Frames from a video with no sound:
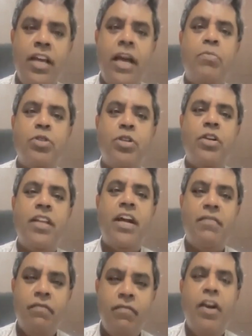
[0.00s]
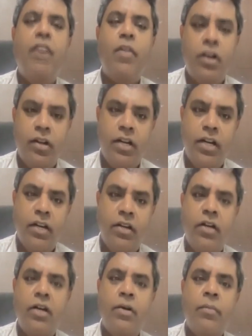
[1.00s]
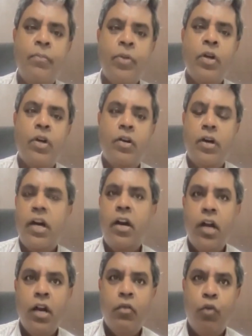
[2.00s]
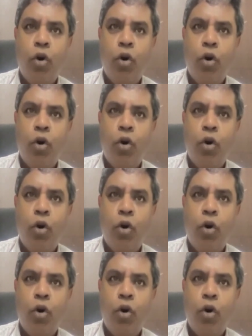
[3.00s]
captured that very well. And uh, uh, and and